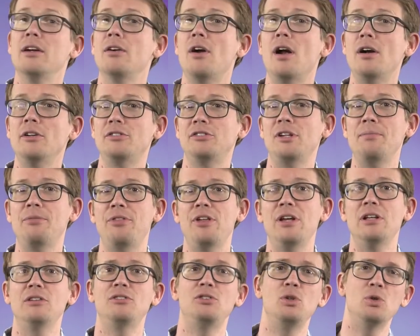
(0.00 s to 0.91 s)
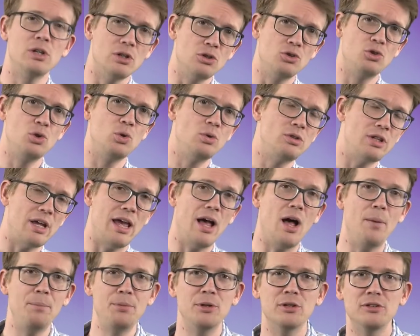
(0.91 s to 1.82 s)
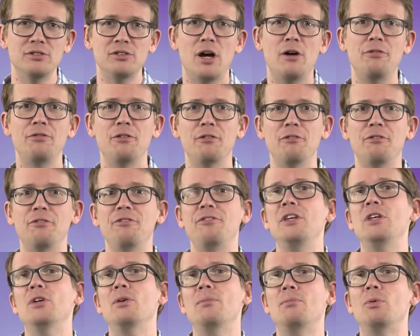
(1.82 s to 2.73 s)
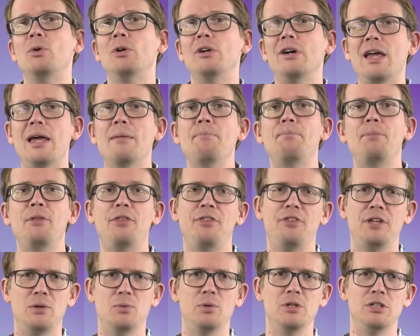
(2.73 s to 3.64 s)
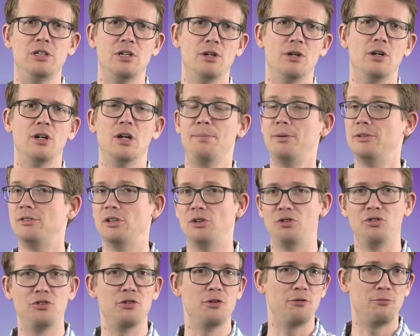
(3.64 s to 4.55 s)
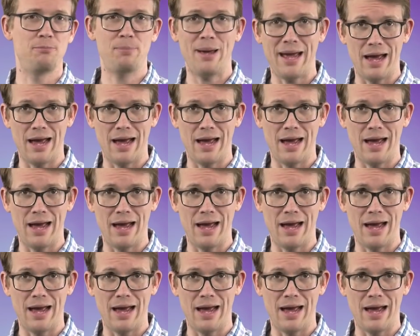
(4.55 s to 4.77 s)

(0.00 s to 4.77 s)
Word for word: there are some things you can do to help yourself feel more empathy when you're in a position of